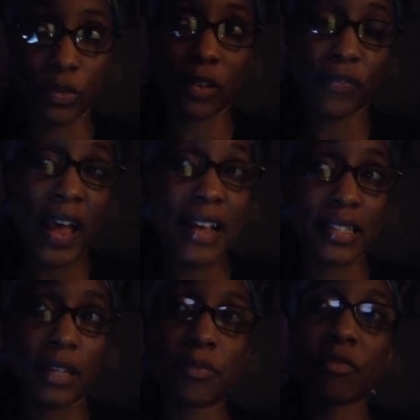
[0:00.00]
when you're
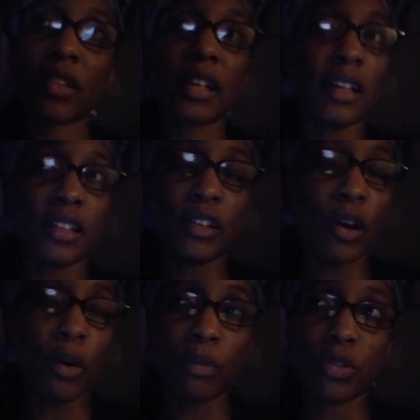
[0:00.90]
fasting you
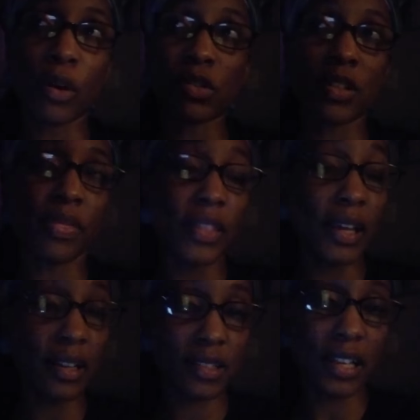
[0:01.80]
know those
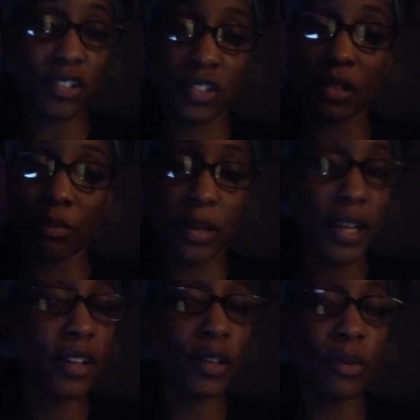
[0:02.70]
things that shouldn't
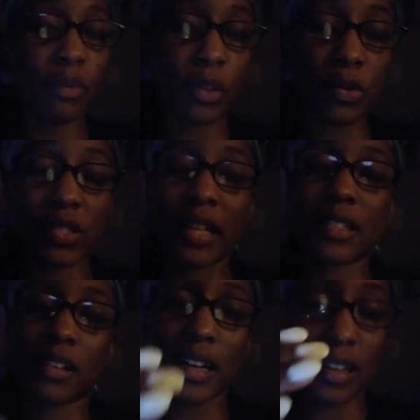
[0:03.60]
be in you those
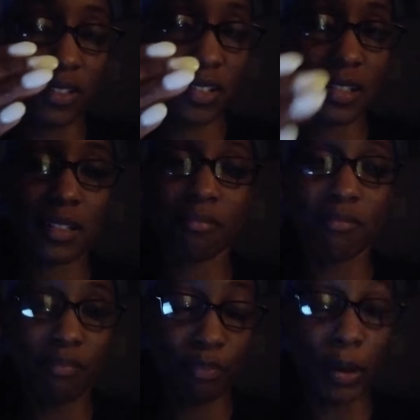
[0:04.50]
things are kind of just
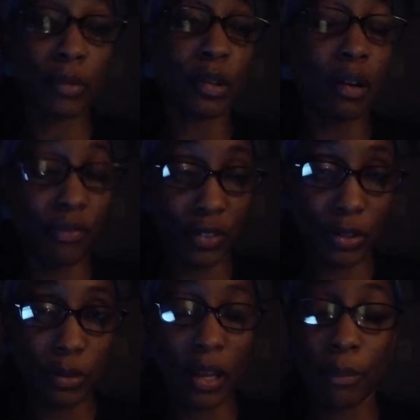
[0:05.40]
burnt off of
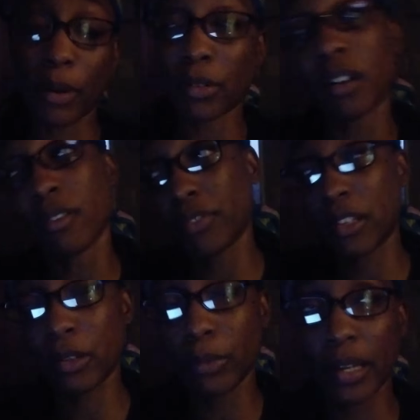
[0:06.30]
you they're burnt off of
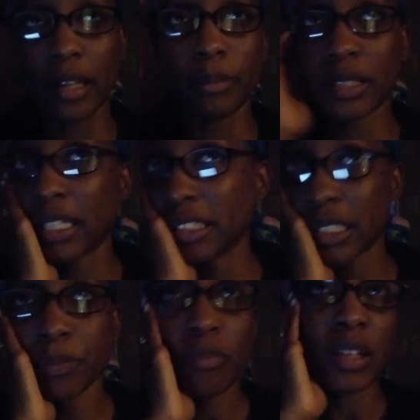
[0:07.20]
you and because
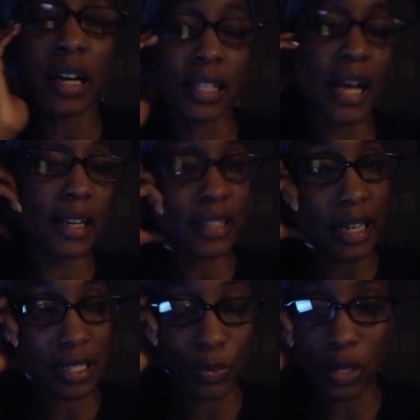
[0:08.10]
a lot of
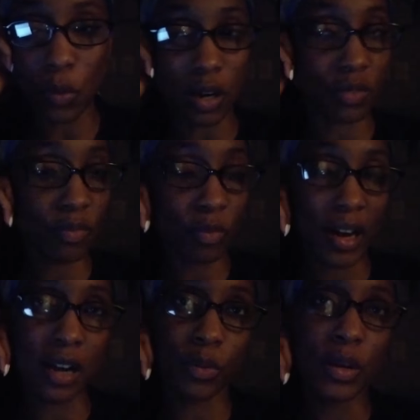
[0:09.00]
times we can walk
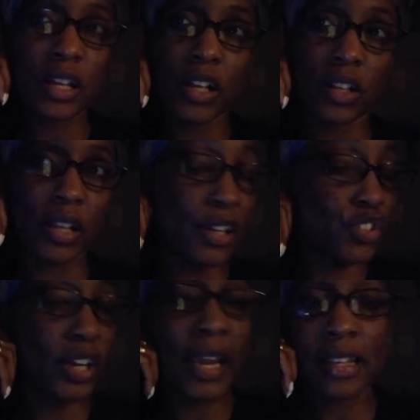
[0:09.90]
around in
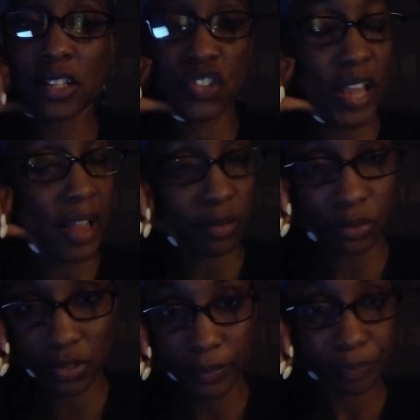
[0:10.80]
chains and
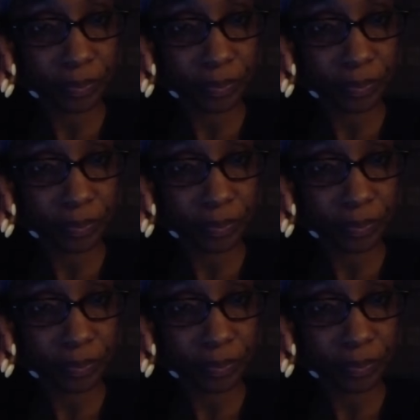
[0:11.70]
shackles